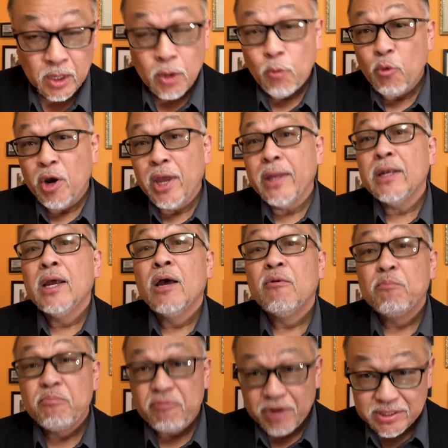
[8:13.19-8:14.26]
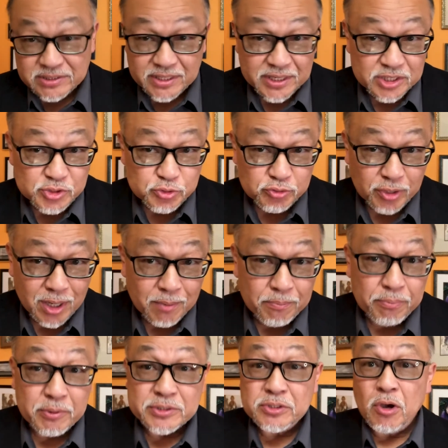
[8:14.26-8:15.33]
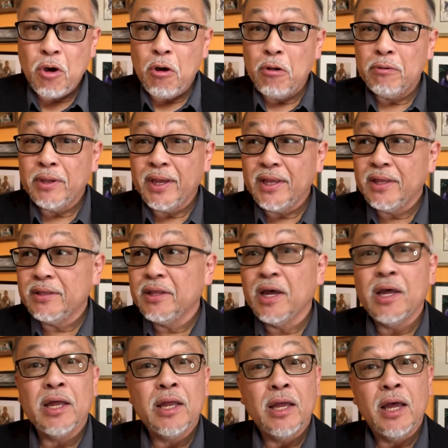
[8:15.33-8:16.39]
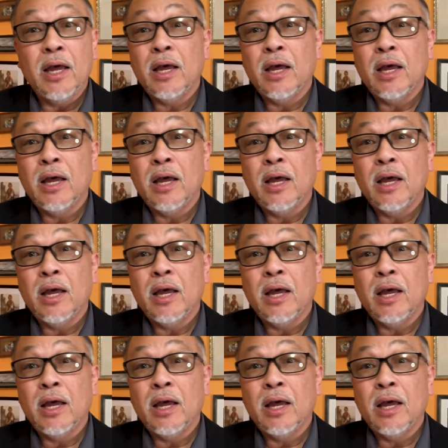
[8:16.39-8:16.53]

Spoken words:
When President Trump was calling the